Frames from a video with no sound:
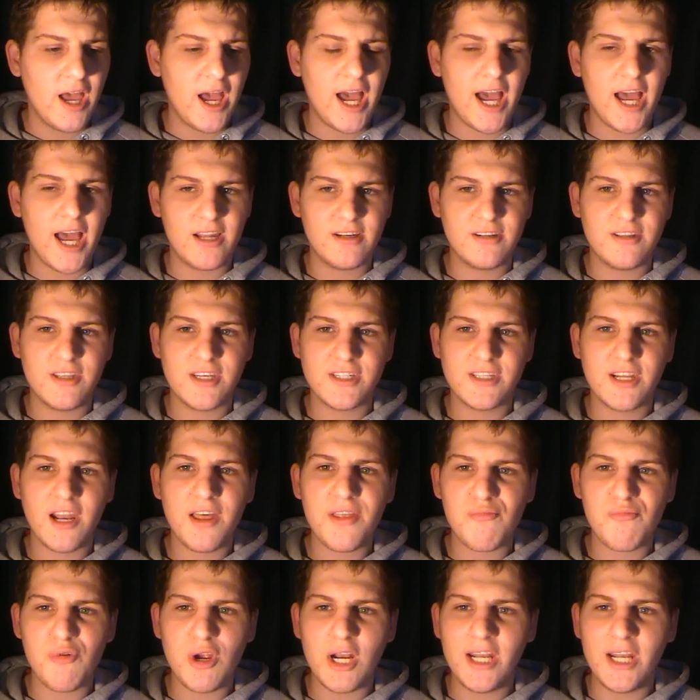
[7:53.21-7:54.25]
And there's
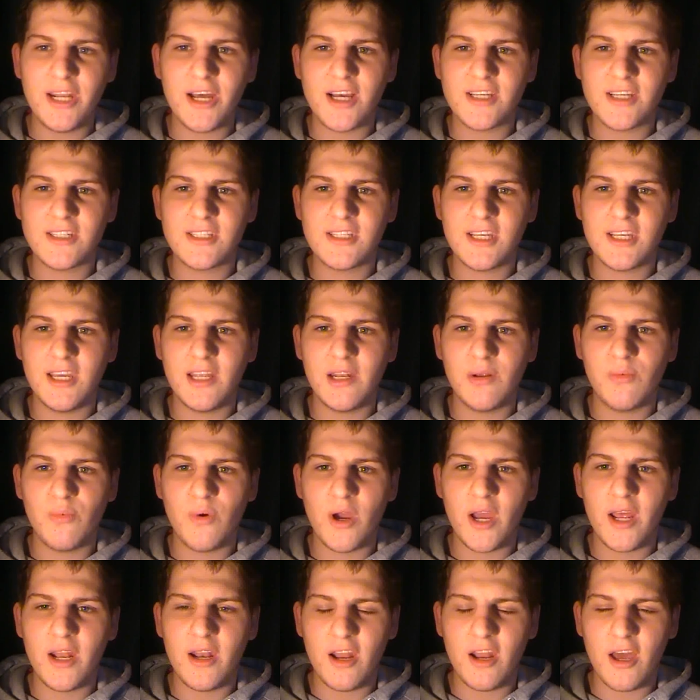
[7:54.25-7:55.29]
another really nice scene
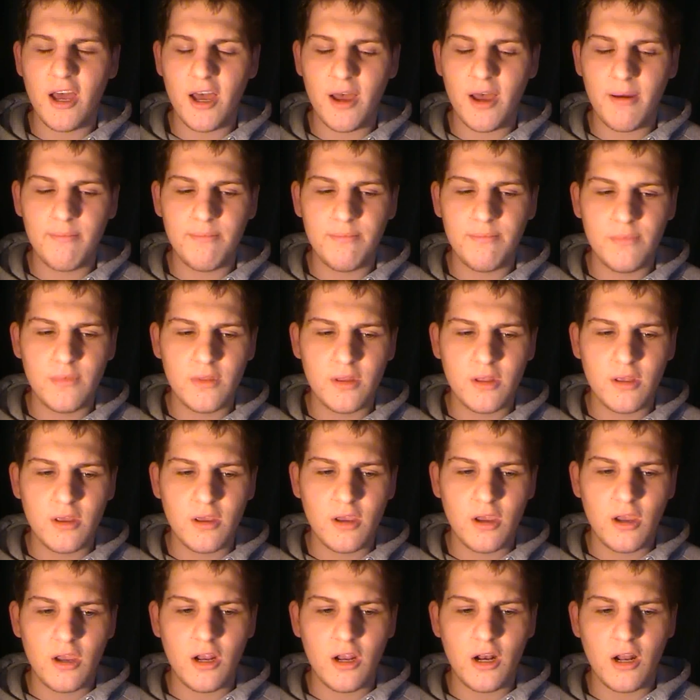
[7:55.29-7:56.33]
when,
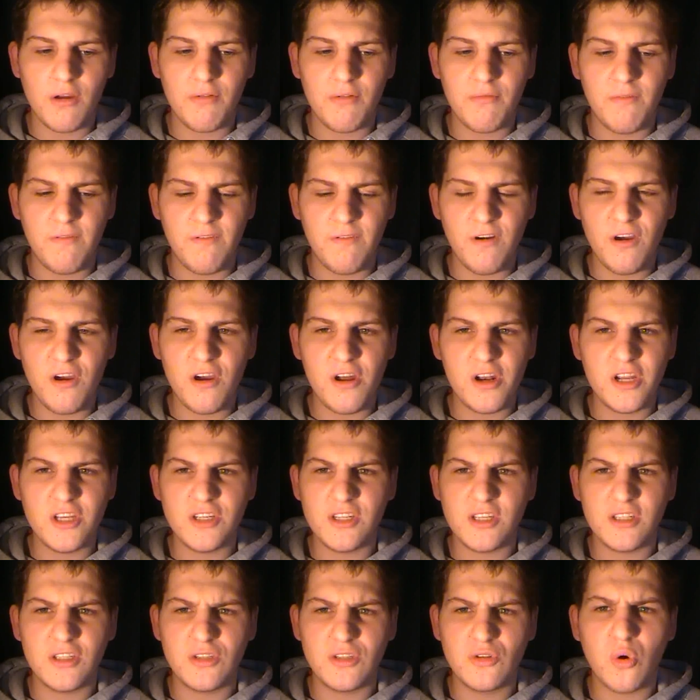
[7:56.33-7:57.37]
you know, Vern
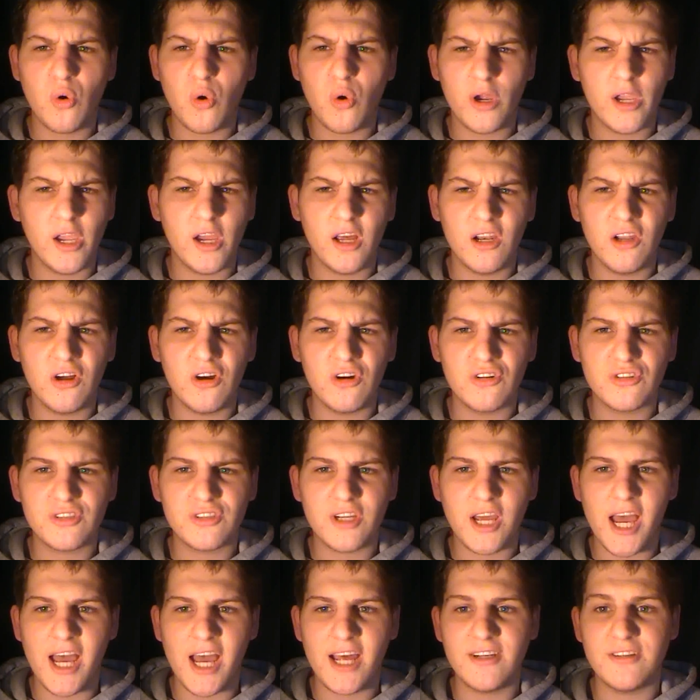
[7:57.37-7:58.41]
is talking a lot,
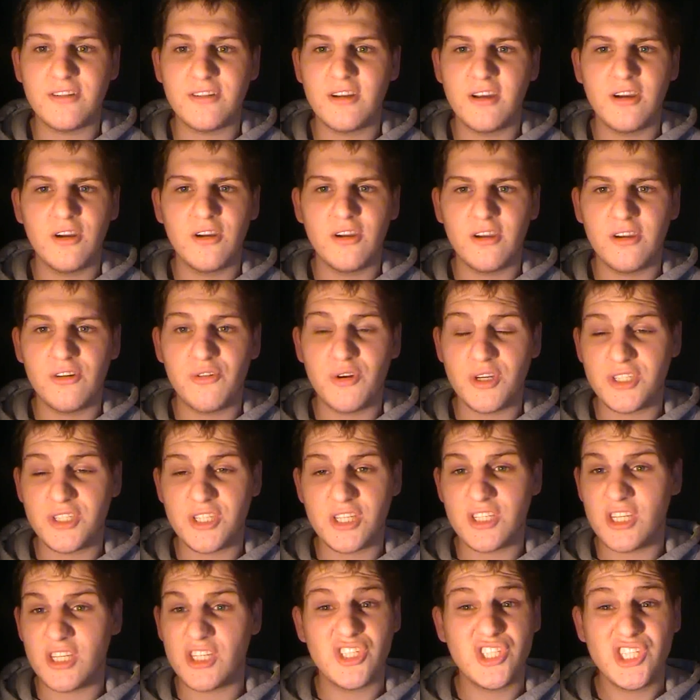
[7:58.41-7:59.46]
and Chris
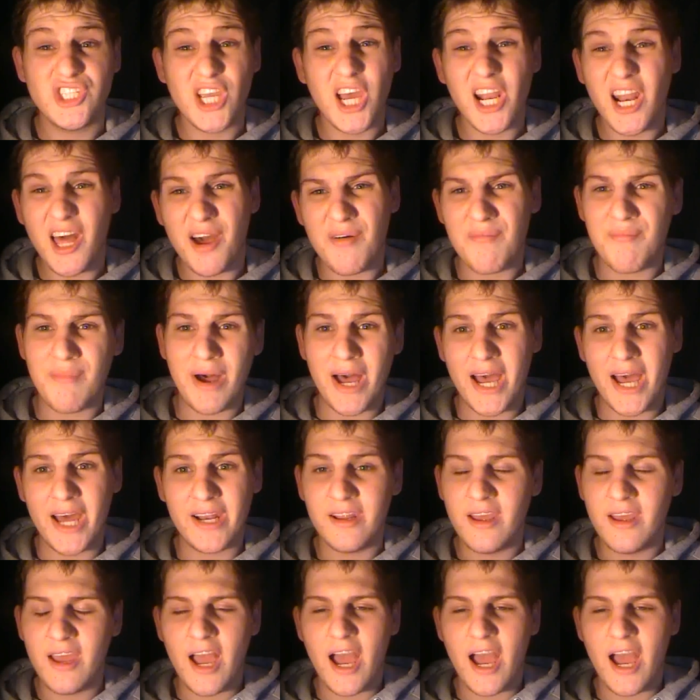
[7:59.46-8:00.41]
just says, "Shut up, man,"